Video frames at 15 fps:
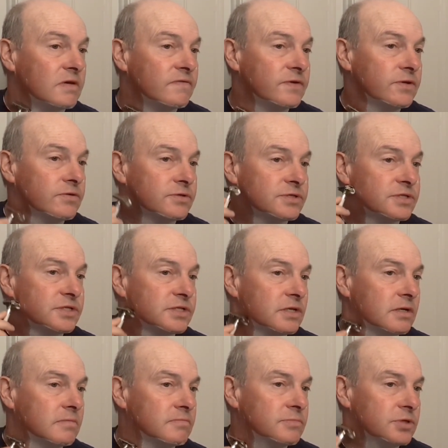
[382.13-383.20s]
I've used
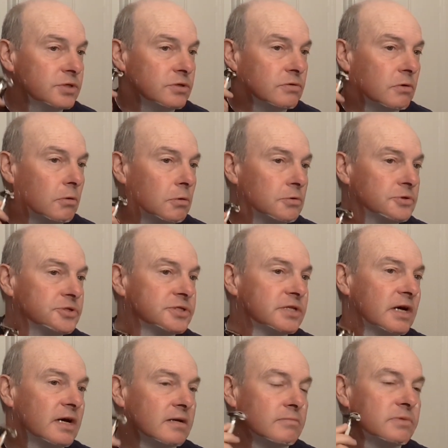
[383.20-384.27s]
some new old
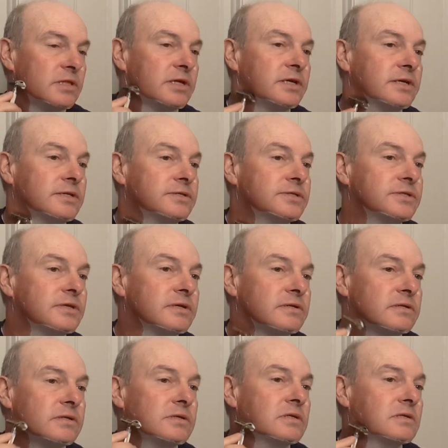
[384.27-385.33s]
stock blades
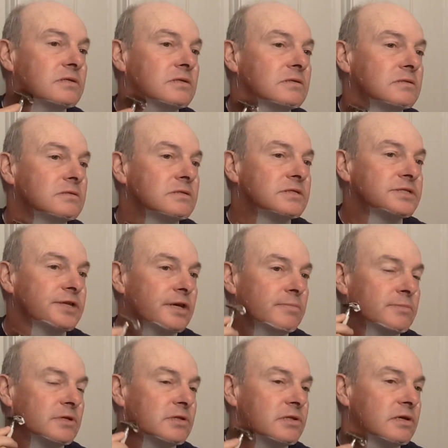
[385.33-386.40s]
that
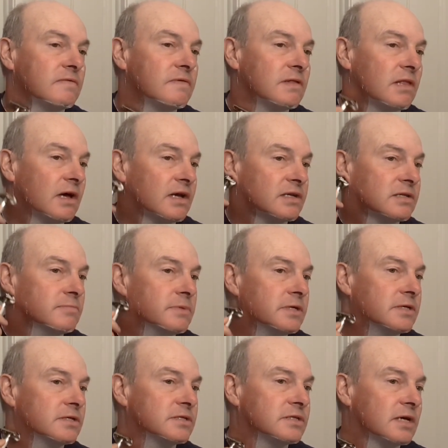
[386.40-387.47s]
seem to leave a lot to
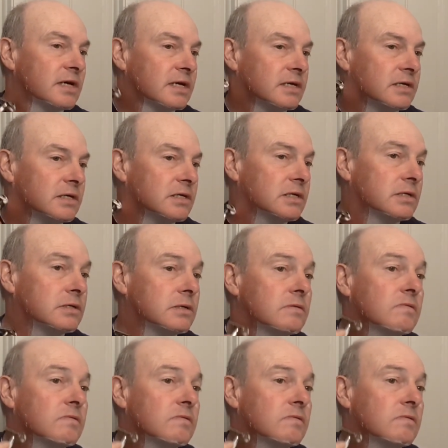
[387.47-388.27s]
be desired.